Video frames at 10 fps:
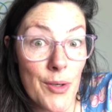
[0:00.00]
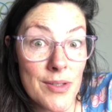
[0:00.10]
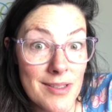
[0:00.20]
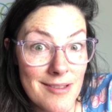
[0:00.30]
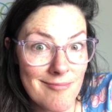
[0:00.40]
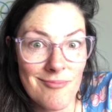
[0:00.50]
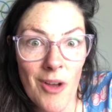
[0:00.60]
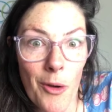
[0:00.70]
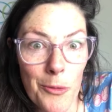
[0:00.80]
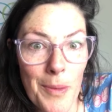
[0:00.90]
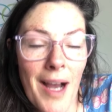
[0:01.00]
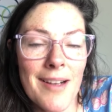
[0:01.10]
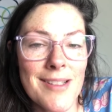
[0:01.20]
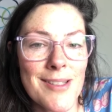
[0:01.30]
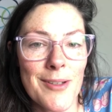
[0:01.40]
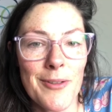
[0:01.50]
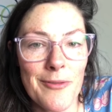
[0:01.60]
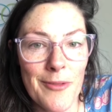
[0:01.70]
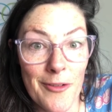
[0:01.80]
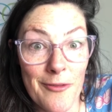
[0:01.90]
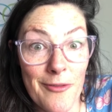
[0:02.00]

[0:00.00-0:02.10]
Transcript: those hallmarks of, of,